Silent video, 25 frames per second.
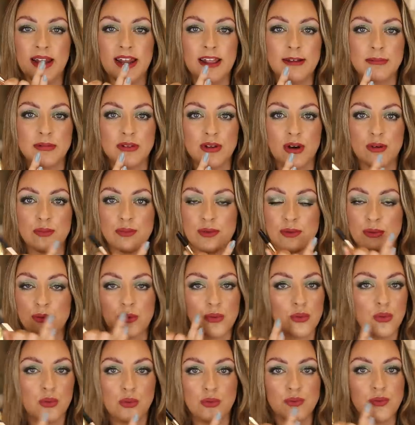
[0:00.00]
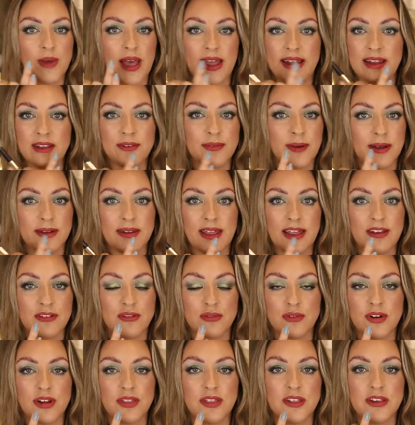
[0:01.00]
lips off of any
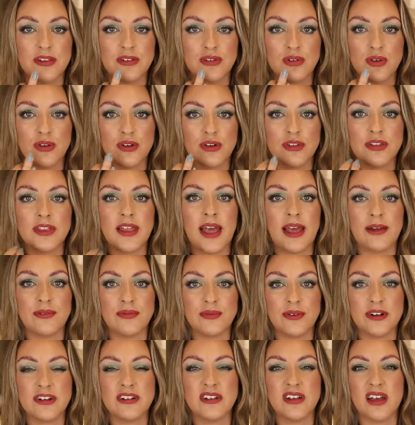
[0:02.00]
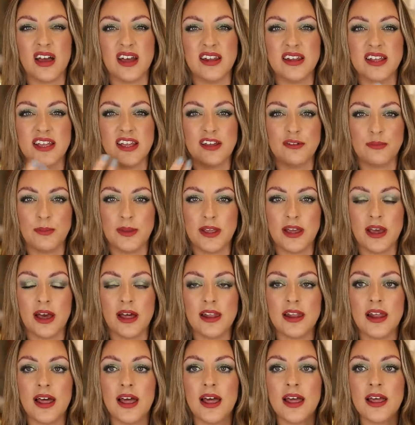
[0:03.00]
foundation or anything that's got on there for it to kind of give me
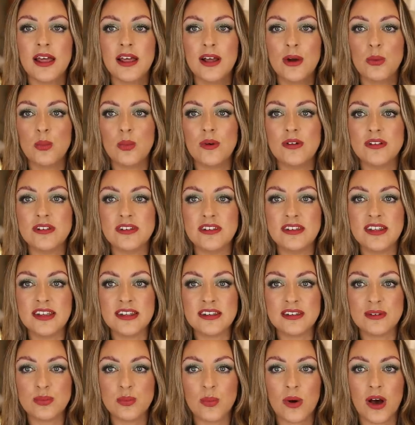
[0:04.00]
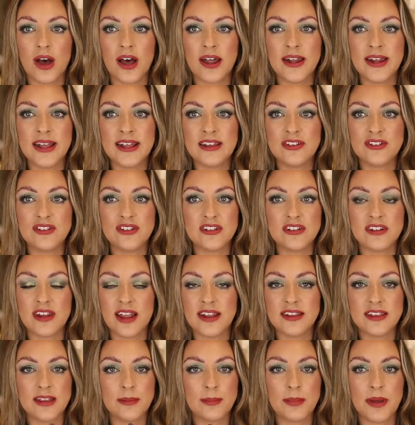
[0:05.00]
colour. Whereas this one, it's just
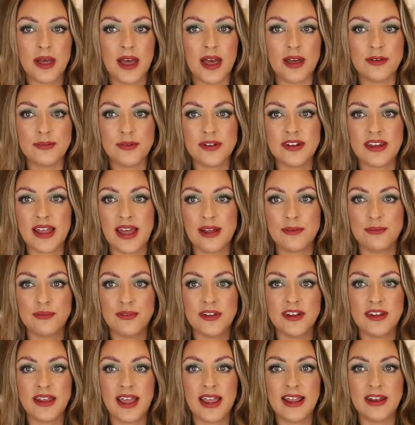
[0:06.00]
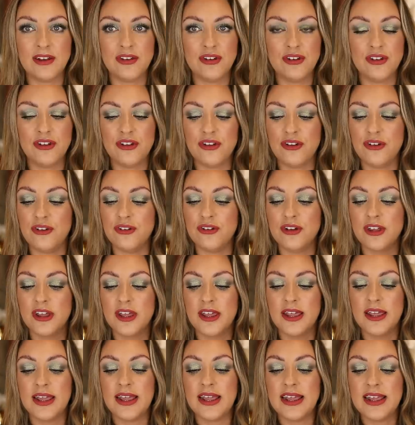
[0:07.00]
like the perfect everyday nude
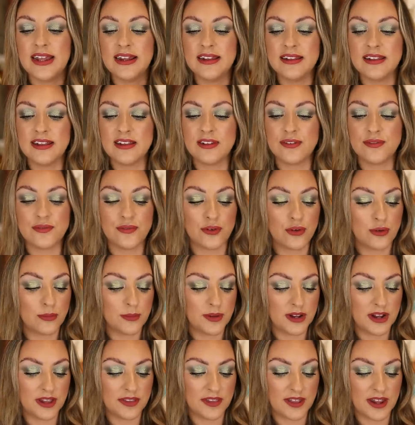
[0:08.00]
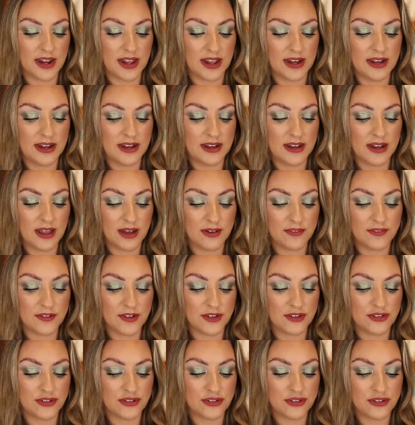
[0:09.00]
in this formula that I love
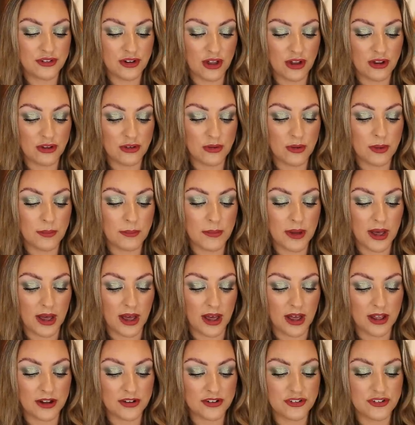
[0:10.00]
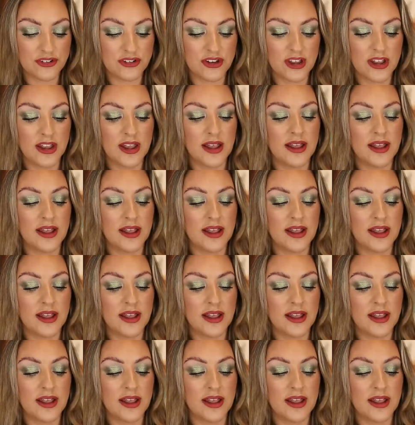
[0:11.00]
so much.